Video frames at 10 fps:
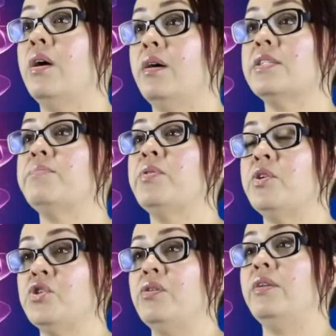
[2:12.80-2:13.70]
cause
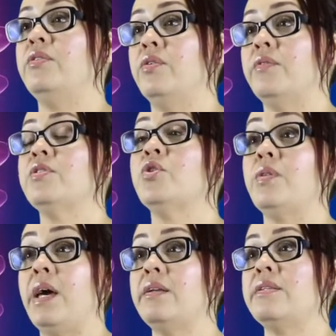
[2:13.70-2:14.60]
pressure on the nerve, so
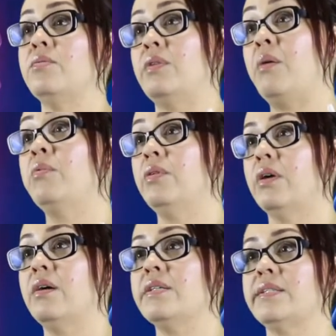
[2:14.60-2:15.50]
that is that will
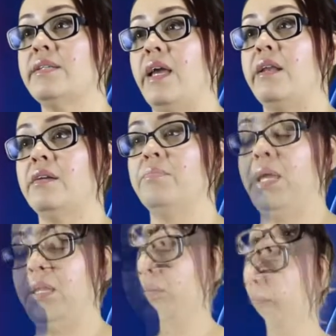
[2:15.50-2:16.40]
cause sciatica
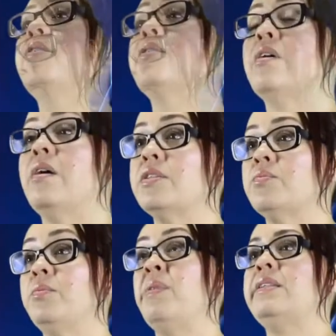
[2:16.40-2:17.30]
pain. Another cause
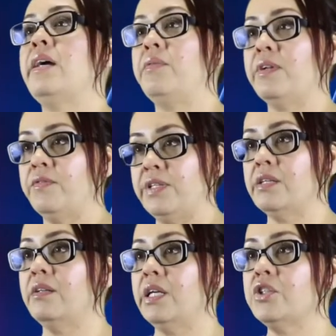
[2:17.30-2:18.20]
would be direct
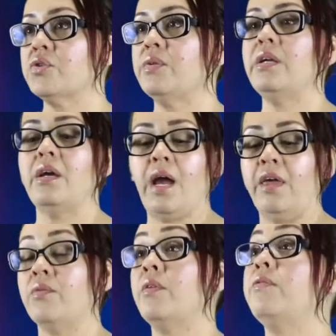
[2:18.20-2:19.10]
physical injury,
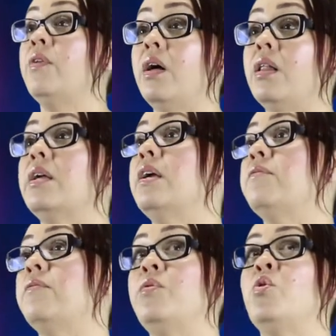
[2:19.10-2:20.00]
either a fall if
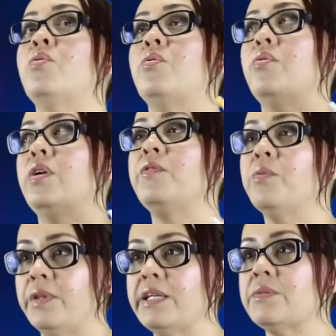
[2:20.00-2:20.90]
you're if you
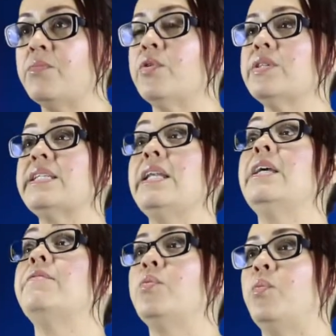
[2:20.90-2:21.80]
play sports,
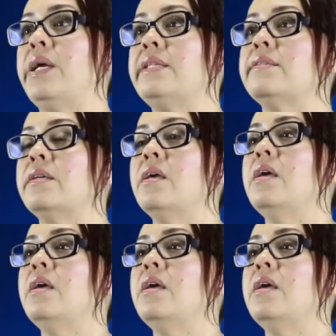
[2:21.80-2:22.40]
lift weights,